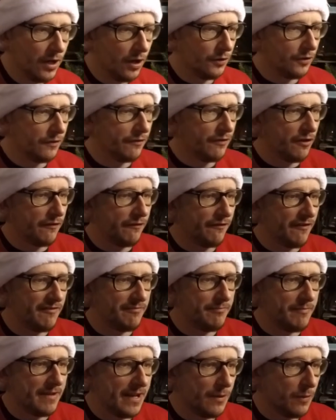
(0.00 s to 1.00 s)
on the
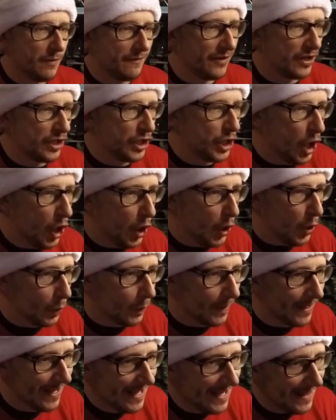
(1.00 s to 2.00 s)
35th minute with a
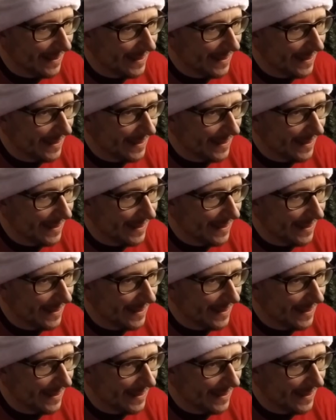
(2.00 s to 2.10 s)
goal.